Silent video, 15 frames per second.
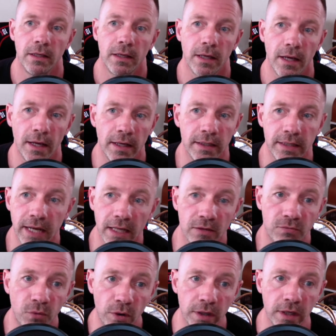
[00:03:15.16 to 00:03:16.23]
uh, in
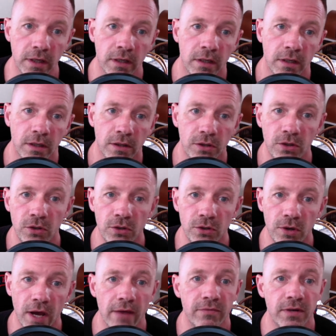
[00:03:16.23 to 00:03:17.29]
California, you,
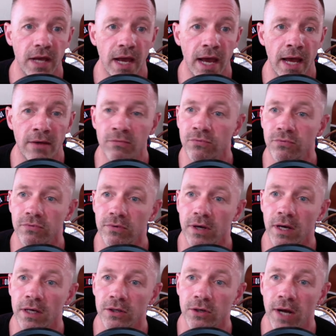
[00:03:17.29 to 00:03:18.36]
you have to have
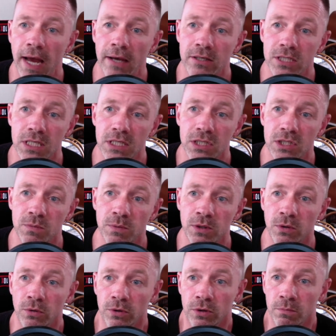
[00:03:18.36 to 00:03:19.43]
uh, your house needs to be,
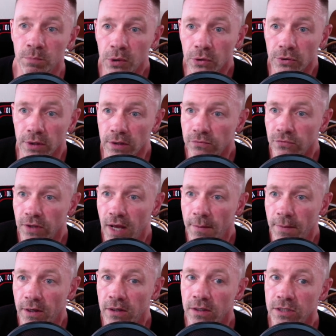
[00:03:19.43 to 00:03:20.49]
or your building for that
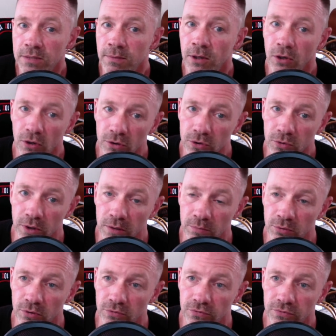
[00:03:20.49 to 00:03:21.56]
matter, needs to be earthquake
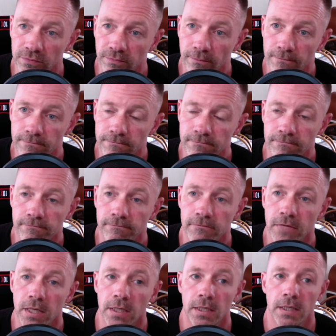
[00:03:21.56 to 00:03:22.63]
proof.
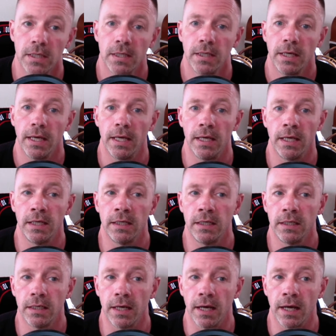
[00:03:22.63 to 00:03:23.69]
And
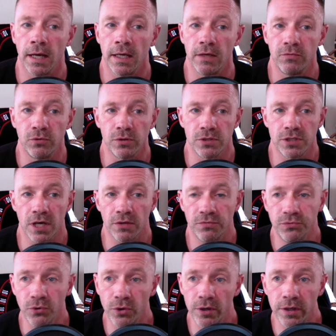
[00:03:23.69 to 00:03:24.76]
uh, if you're in South
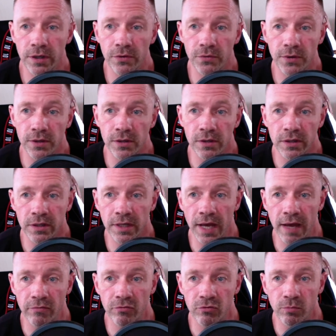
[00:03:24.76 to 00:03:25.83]
Florida, then you need to
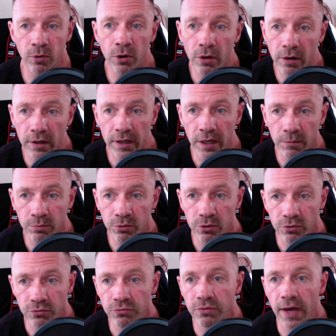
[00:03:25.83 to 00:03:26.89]
have some hurricane
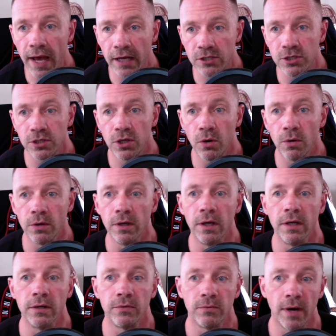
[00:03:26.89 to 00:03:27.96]
proof action going on,
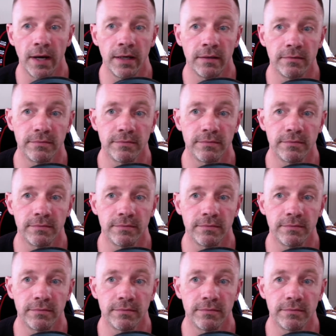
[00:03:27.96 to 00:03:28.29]
right?